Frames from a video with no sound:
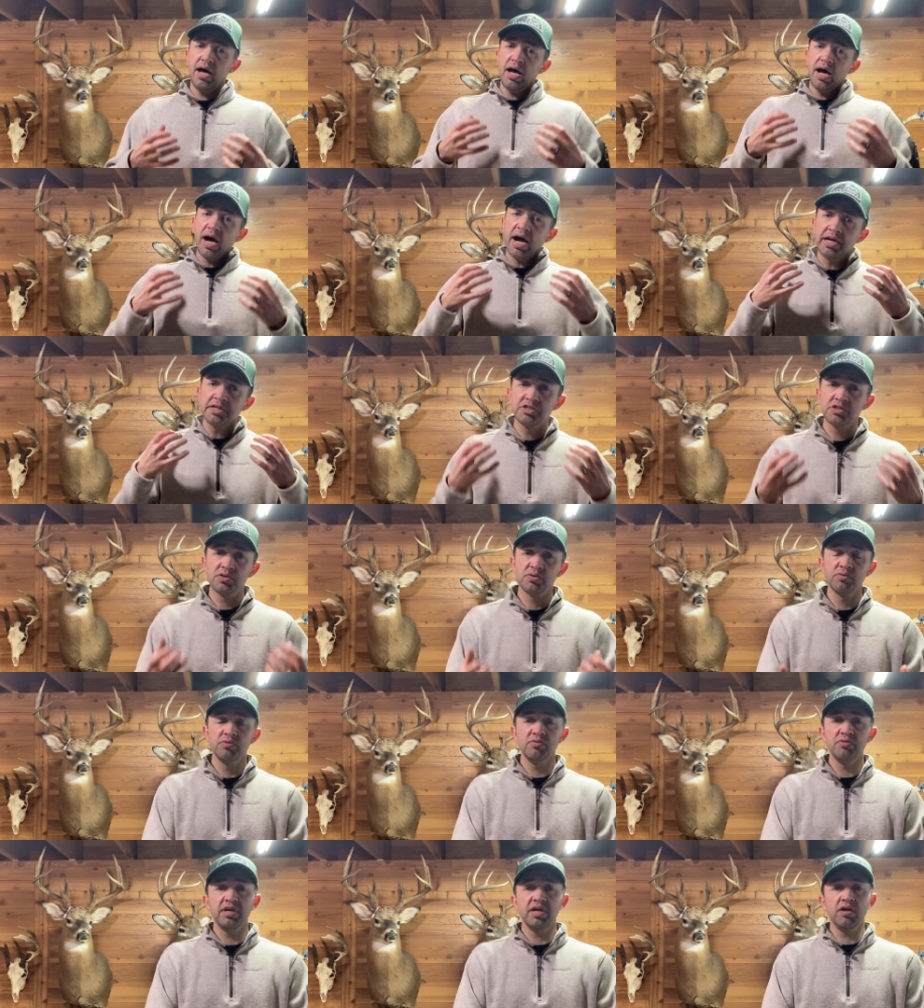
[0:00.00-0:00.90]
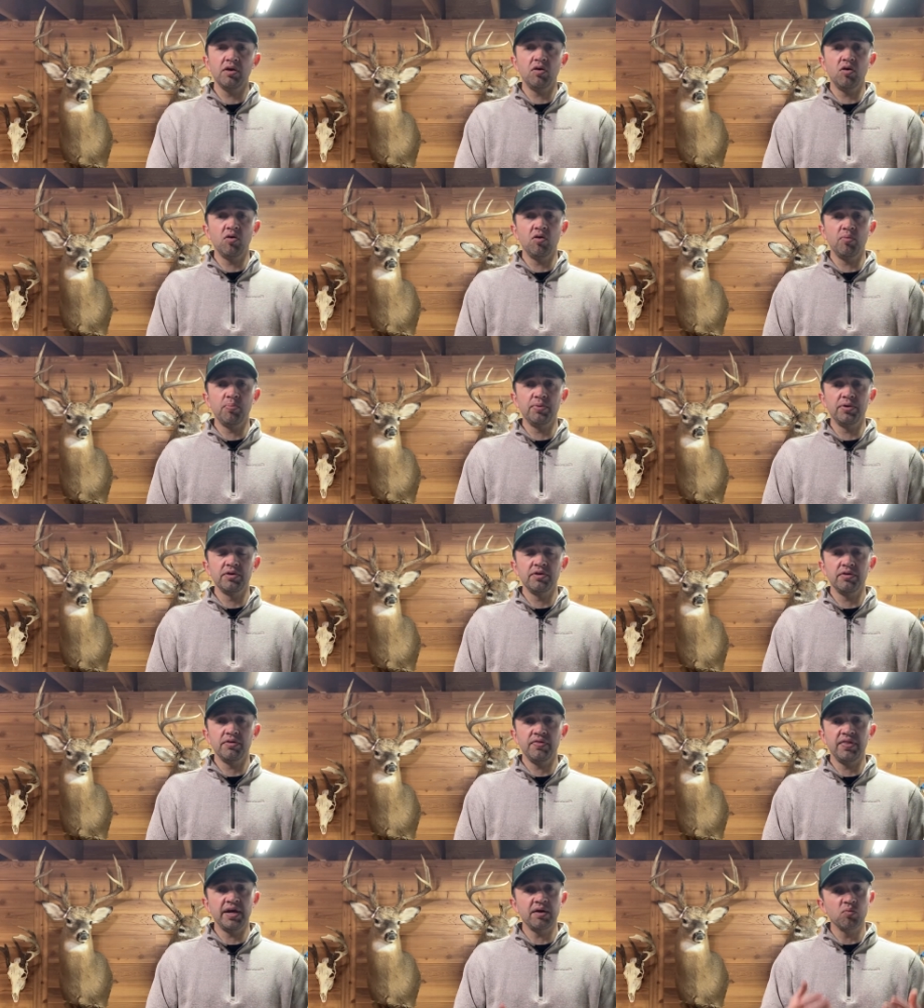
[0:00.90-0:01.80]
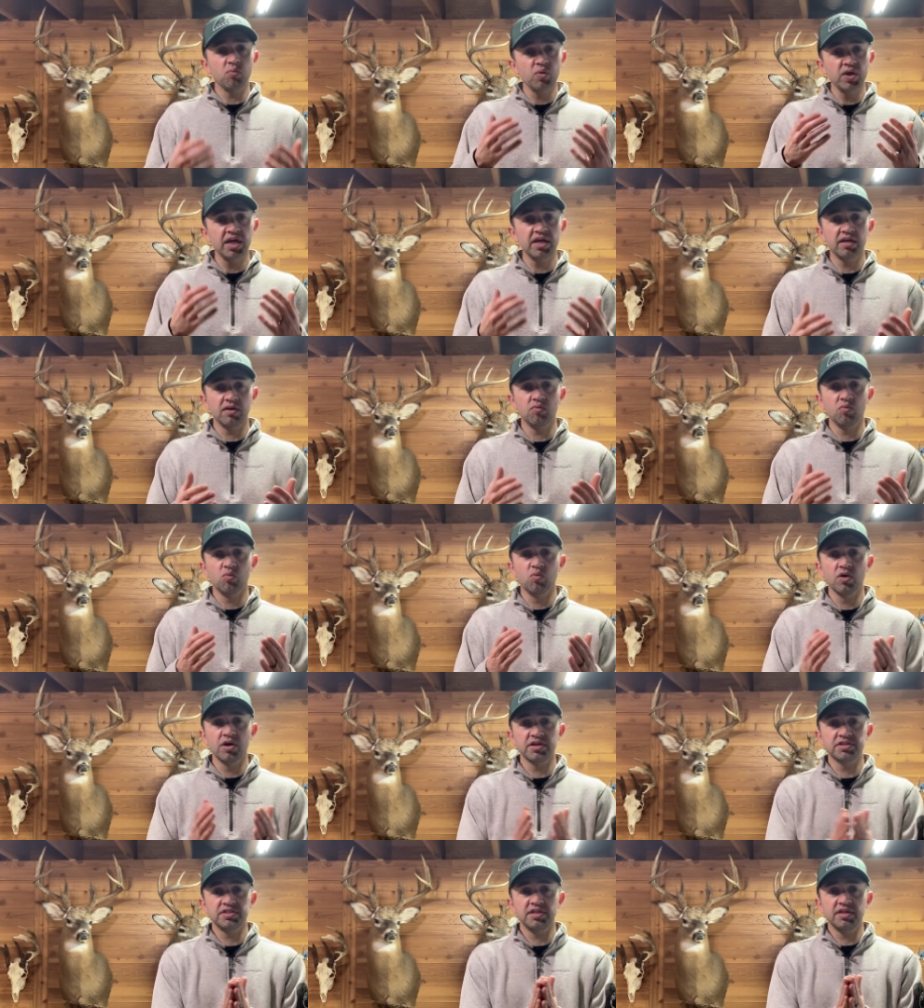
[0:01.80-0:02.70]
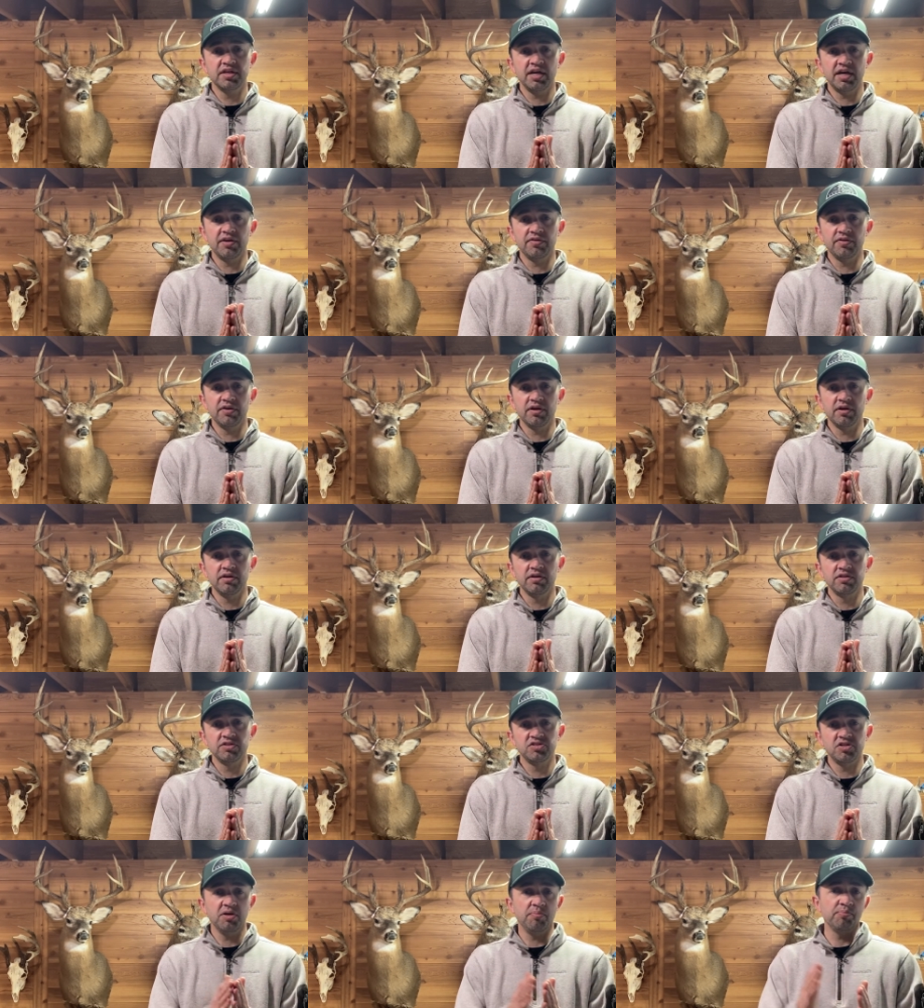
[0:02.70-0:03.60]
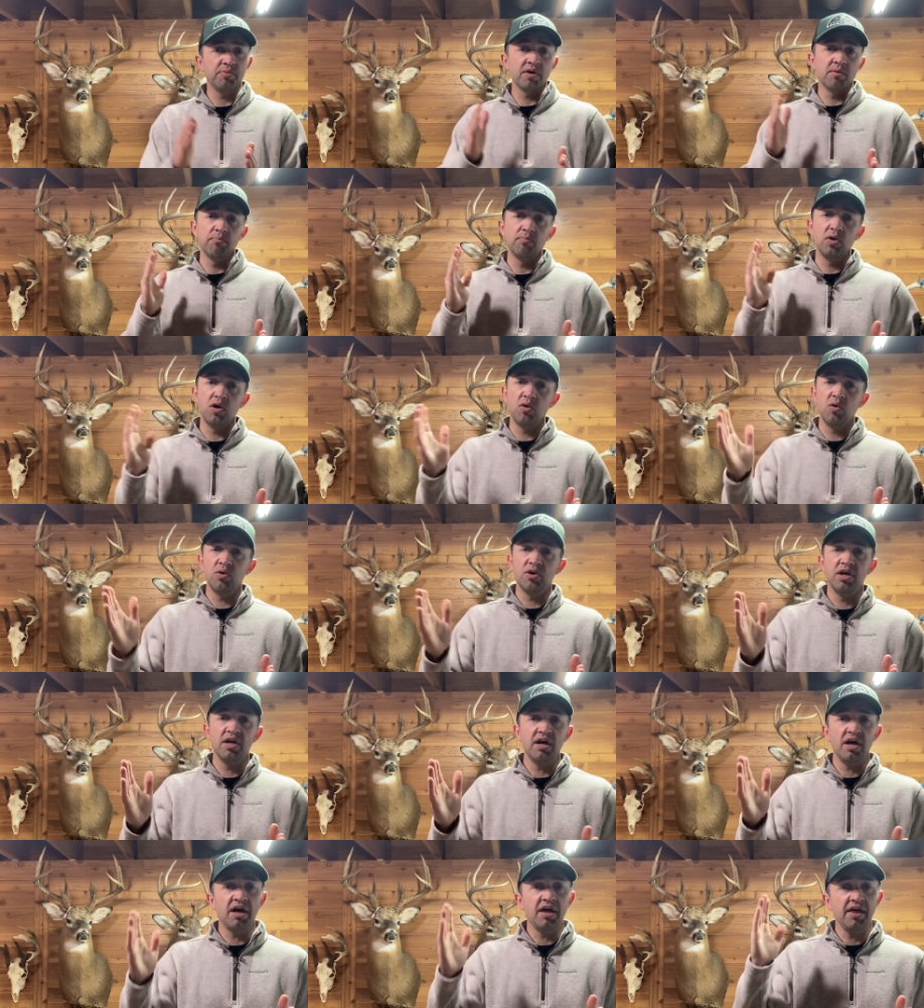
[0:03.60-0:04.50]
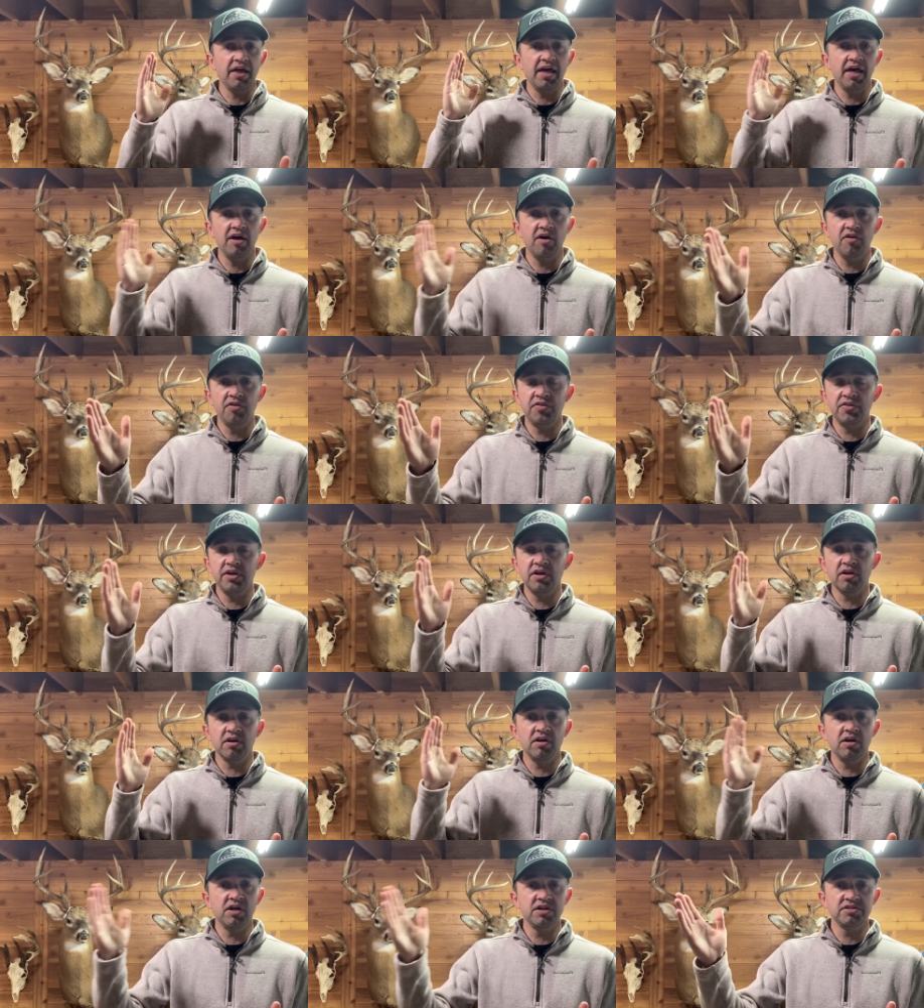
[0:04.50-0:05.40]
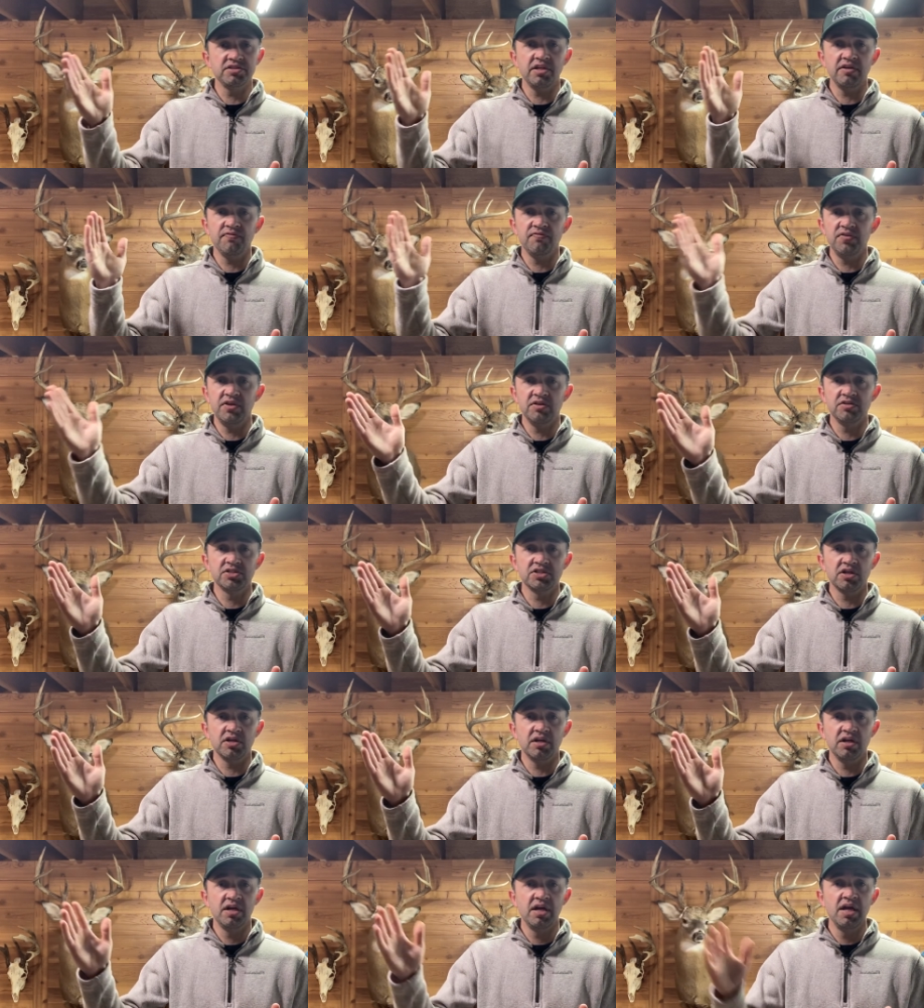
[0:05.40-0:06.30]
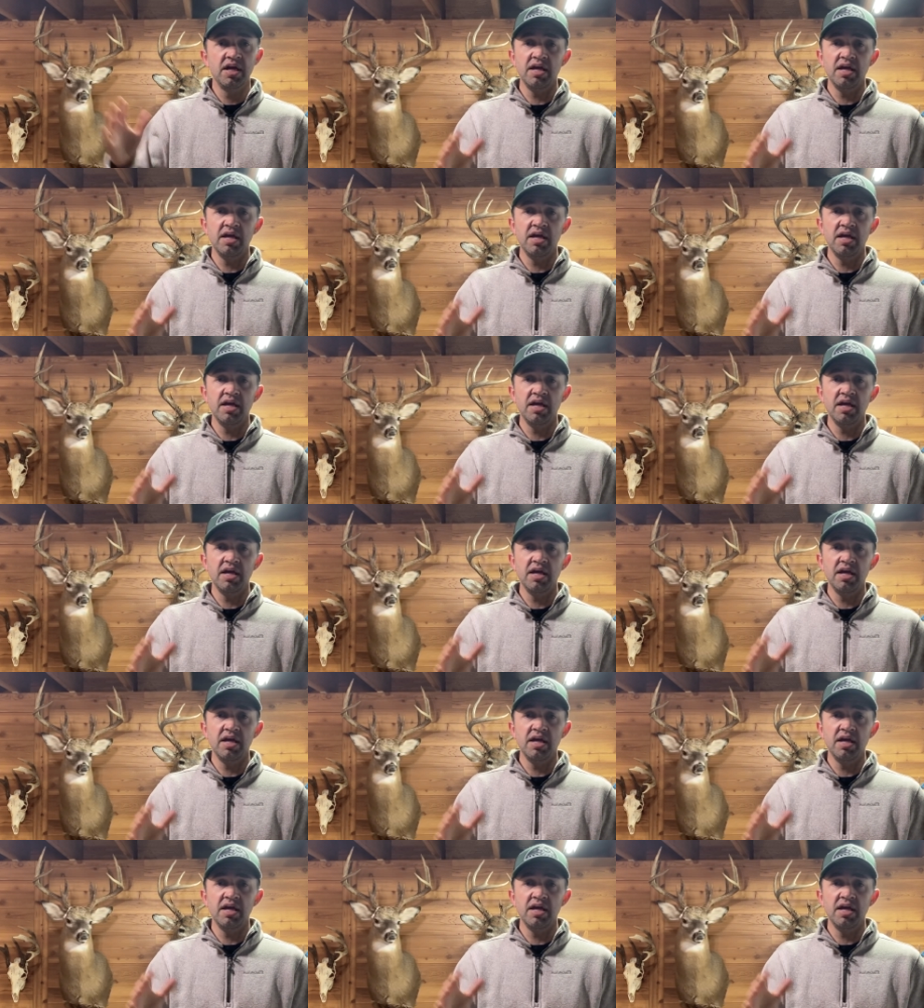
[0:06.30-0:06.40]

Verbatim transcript: I truly hope that we can work together to promote a healthier hunting future